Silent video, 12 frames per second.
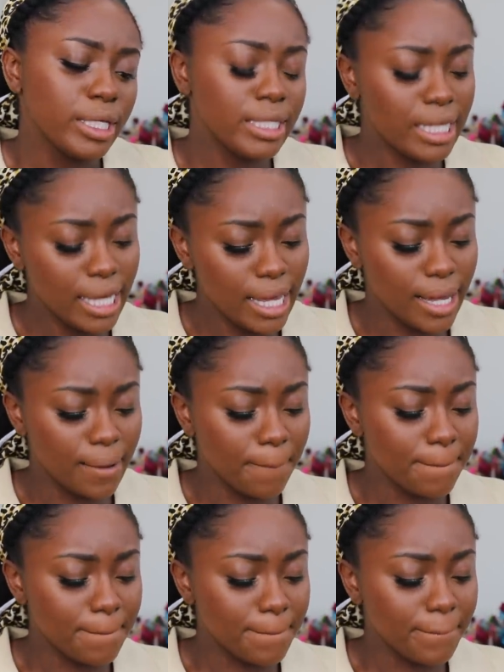
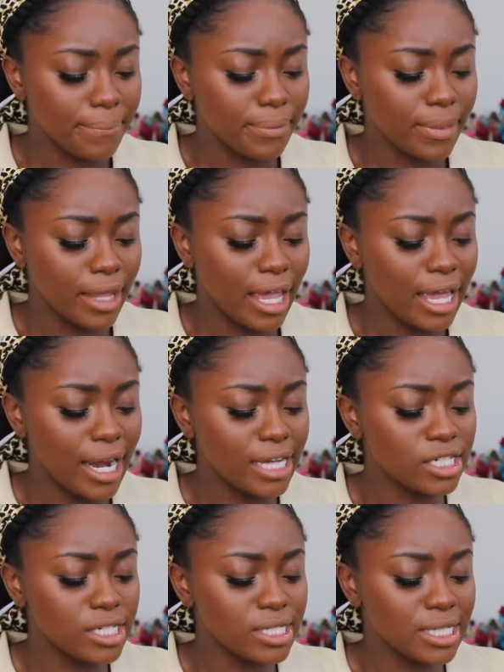yeah, and
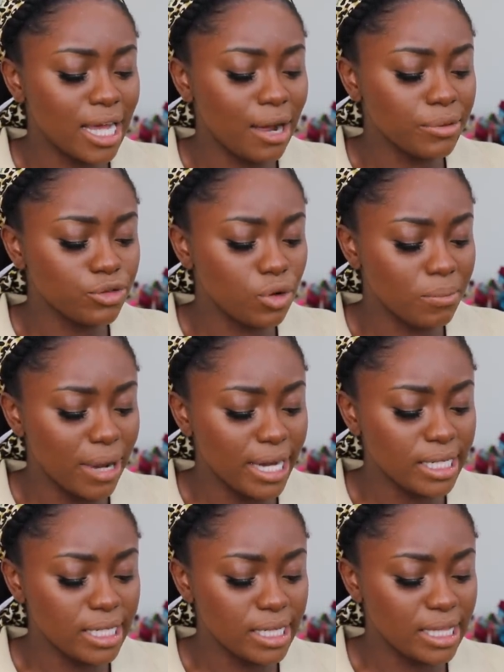I was
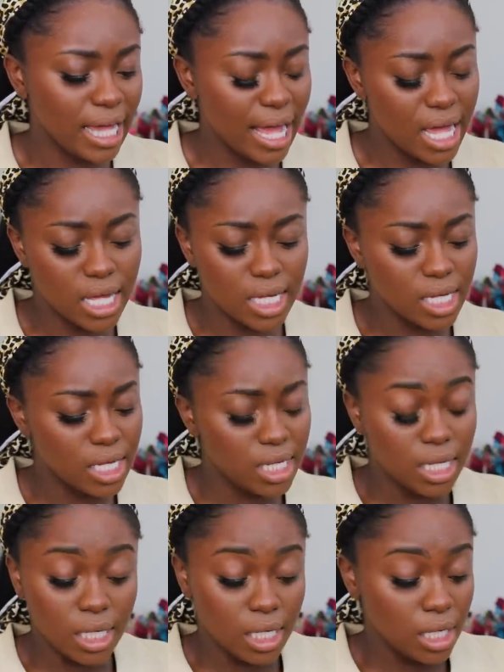reminded that
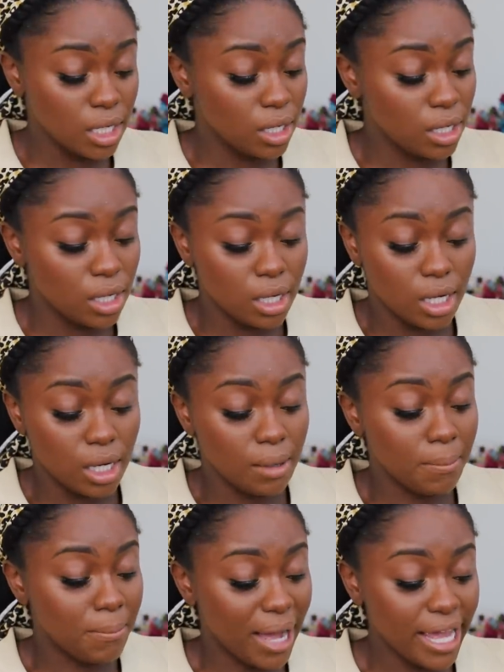
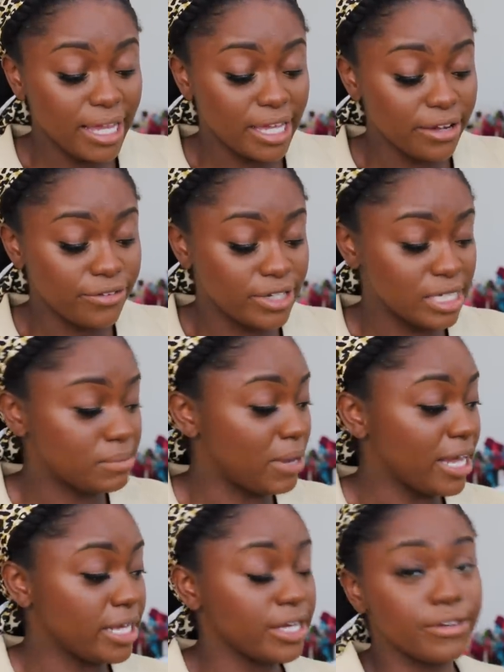my gift is
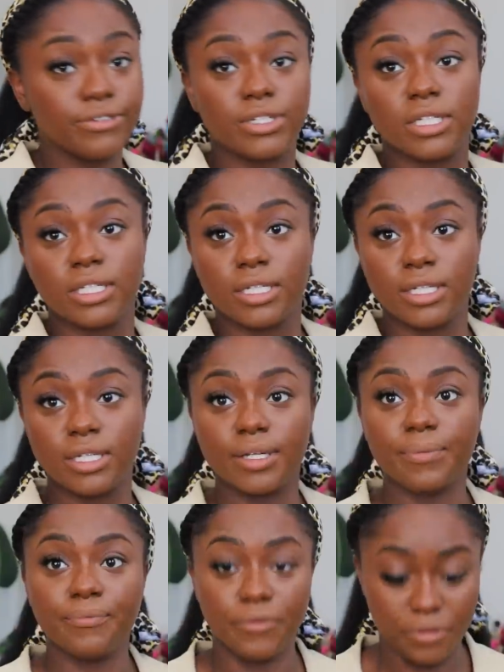my gift,
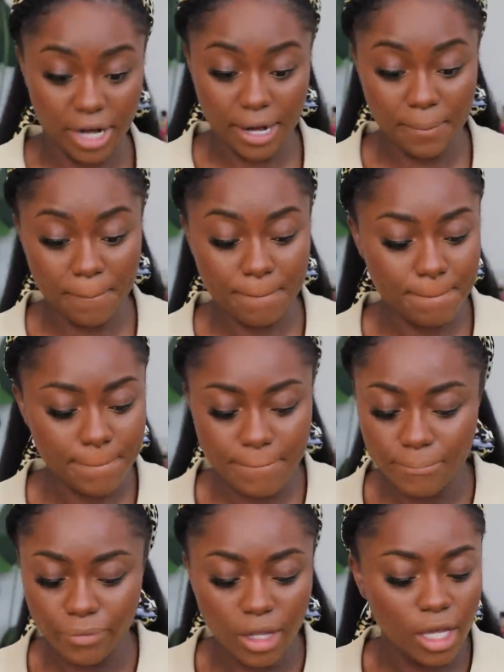right?
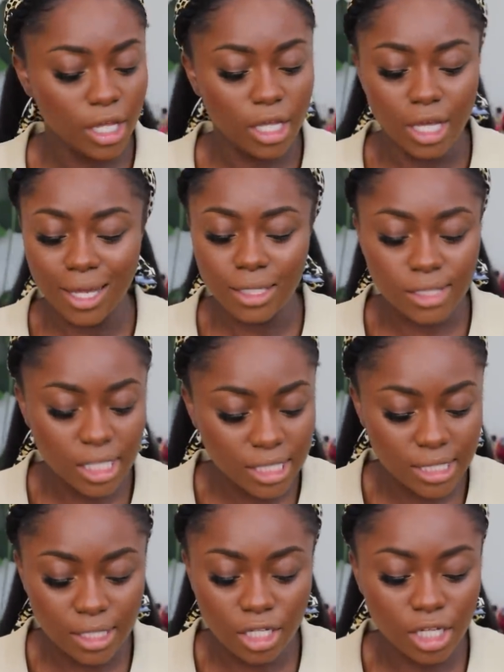
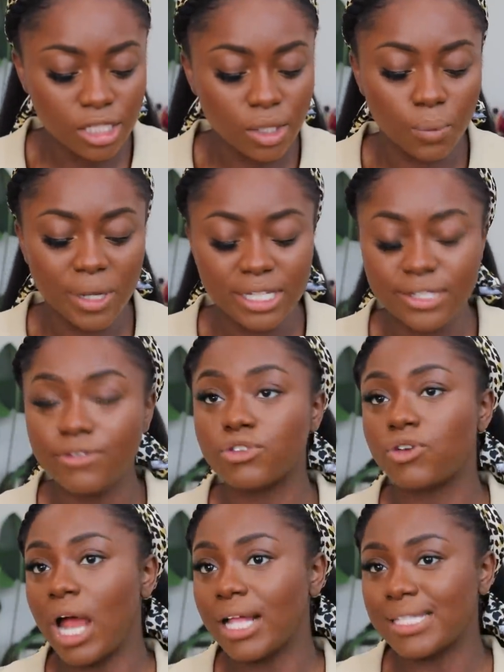It's a waste of
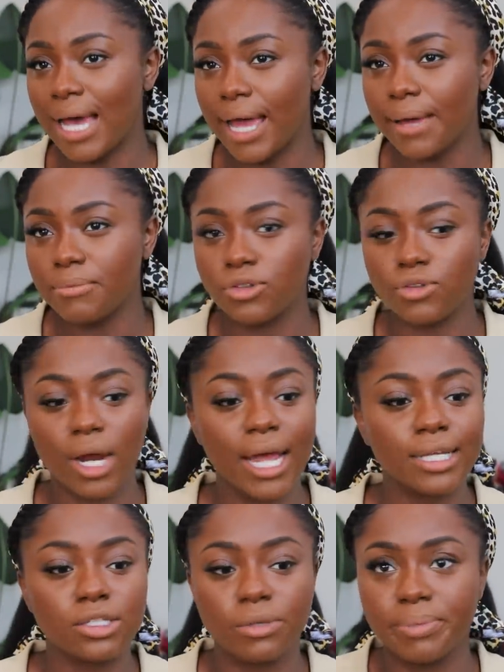time
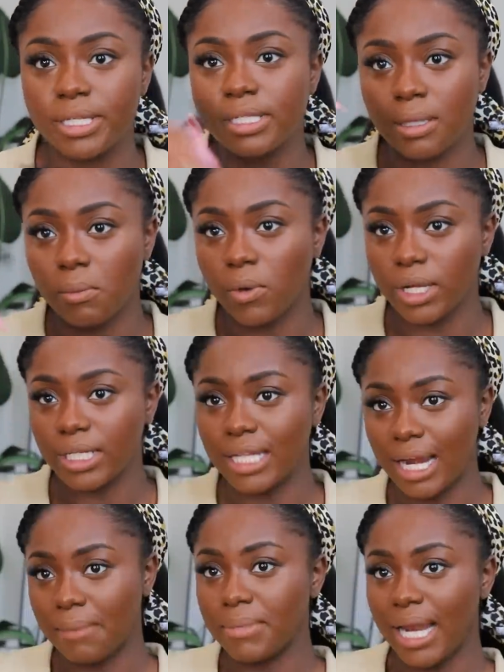trying to be someone
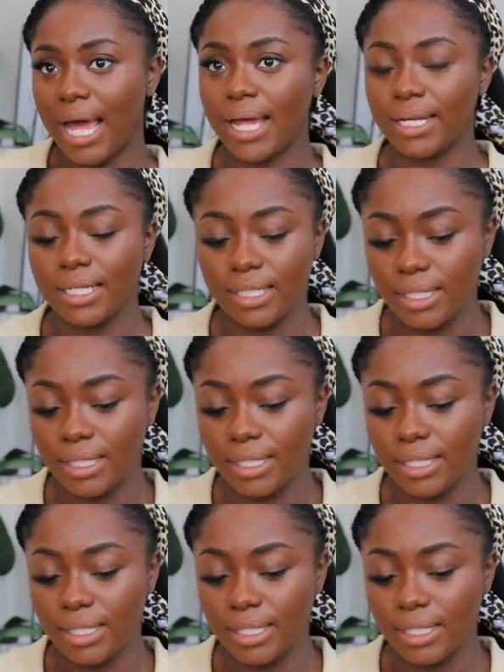that I'm not,